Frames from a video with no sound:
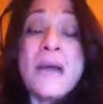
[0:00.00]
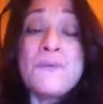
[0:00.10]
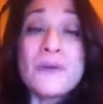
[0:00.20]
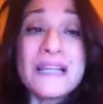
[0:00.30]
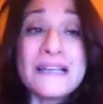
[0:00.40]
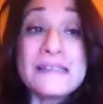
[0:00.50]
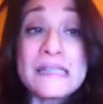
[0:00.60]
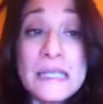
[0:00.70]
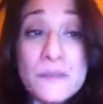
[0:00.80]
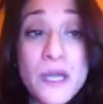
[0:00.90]

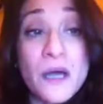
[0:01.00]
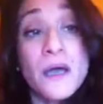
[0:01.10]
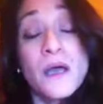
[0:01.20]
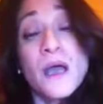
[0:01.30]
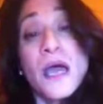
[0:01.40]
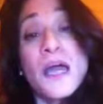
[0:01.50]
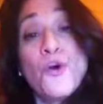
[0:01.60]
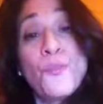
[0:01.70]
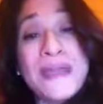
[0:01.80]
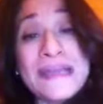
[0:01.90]
hypoglycemia, and
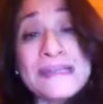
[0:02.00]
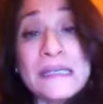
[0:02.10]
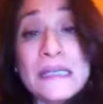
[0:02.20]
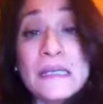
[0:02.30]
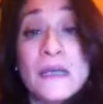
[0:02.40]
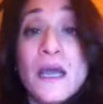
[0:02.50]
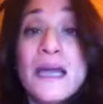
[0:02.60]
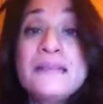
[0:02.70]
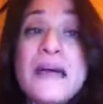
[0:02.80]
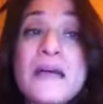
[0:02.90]
obesity,
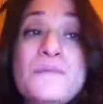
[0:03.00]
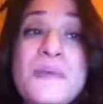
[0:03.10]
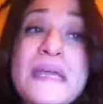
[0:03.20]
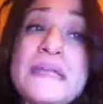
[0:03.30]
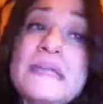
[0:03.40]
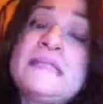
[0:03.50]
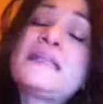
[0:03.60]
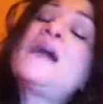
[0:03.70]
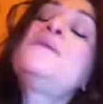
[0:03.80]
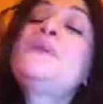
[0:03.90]
and diabetes.
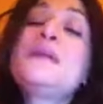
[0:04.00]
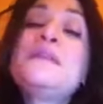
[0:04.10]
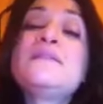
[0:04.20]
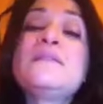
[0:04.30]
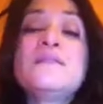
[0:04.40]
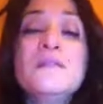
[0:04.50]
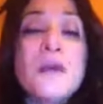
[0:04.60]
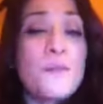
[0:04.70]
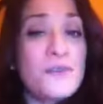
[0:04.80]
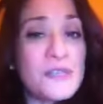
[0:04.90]
Diabetes is the
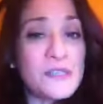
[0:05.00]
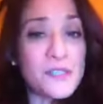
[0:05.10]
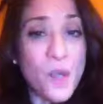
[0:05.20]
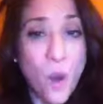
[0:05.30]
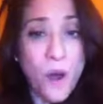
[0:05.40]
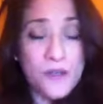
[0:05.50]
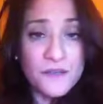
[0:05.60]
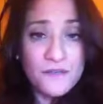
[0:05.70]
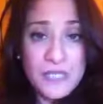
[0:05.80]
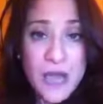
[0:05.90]
number 6 cause
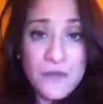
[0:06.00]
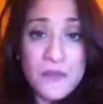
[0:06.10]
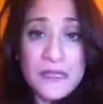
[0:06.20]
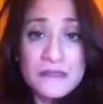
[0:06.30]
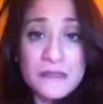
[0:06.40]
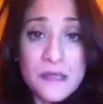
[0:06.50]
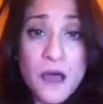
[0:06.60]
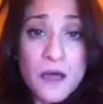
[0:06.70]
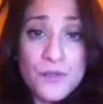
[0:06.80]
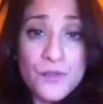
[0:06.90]
of death in this
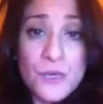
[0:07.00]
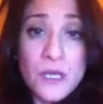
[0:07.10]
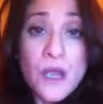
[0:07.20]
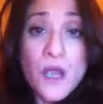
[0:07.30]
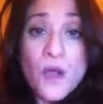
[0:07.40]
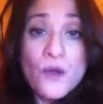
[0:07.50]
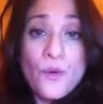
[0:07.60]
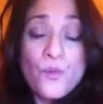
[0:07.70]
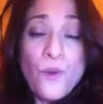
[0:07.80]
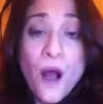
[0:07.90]
country.
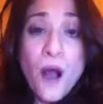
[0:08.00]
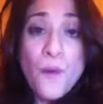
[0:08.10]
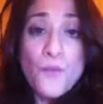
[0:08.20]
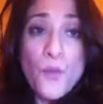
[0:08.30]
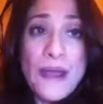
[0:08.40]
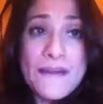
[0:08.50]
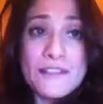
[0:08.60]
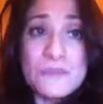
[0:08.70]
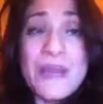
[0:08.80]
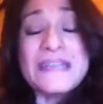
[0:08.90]
We have
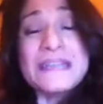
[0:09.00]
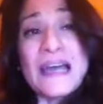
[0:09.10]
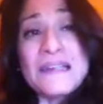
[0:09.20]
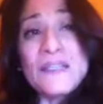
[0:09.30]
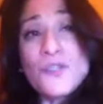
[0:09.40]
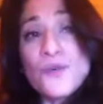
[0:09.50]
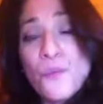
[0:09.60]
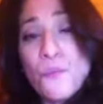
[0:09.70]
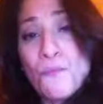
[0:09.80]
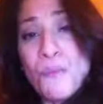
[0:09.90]
spent
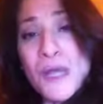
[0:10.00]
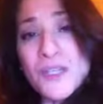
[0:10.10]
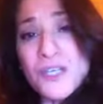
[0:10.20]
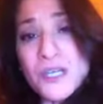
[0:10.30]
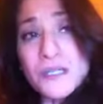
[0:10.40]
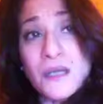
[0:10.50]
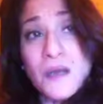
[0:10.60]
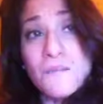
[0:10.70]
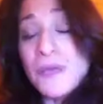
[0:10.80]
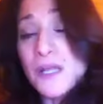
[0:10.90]
$92
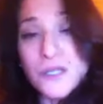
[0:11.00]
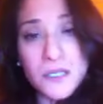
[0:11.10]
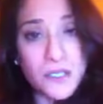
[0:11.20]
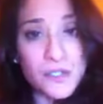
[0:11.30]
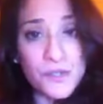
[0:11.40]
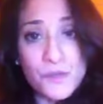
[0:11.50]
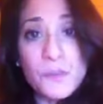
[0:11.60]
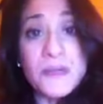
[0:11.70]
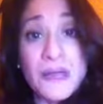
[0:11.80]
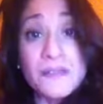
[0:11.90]
billion
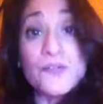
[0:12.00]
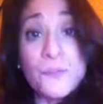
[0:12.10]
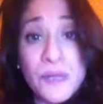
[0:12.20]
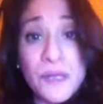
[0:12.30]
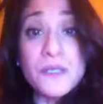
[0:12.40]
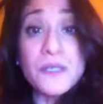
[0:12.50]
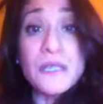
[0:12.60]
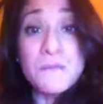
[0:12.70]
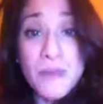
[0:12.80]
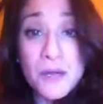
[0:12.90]

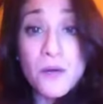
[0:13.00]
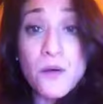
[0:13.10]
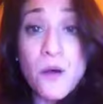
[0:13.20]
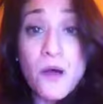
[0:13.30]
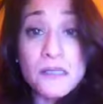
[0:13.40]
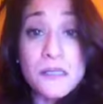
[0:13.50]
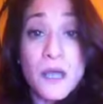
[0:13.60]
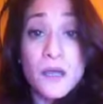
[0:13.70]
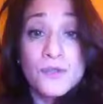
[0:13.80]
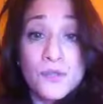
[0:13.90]
in medical costs
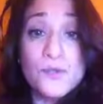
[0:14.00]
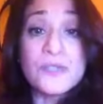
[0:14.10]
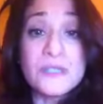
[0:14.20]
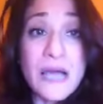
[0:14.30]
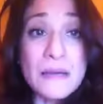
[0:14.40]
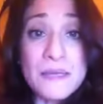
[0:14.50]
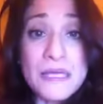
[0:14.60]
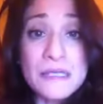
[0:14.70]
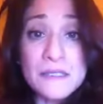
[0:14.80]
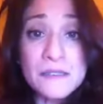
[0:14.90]
due to
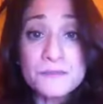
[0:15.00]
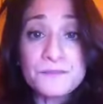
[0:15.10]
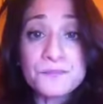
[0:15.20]
diabetes.